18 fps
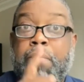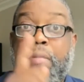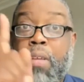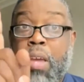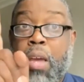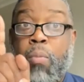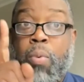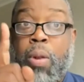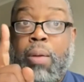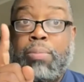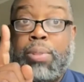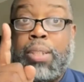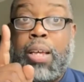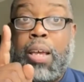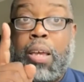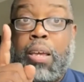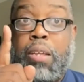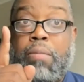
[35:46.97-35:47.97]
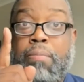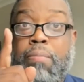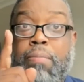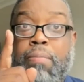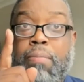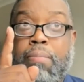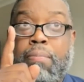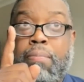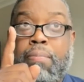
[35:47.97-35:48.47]
You hear what I'm saying?
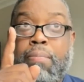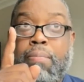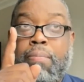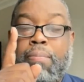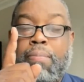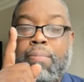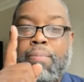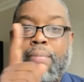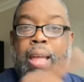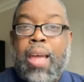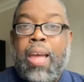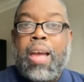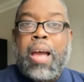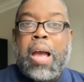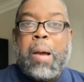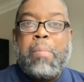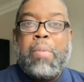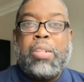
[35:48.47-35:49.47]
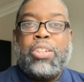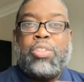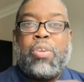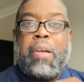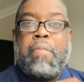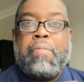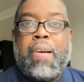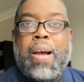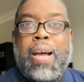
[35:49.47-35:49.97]
I'm
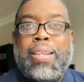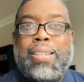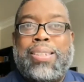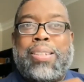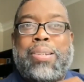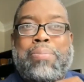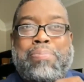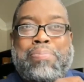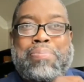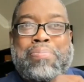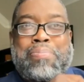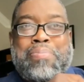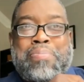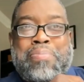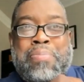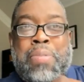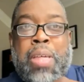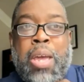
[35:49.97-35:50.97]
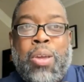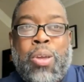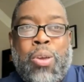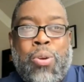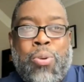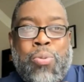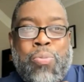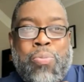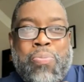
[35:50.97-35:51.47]
Undrai Fizer. Thank
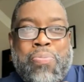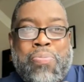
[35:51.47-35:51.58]
you.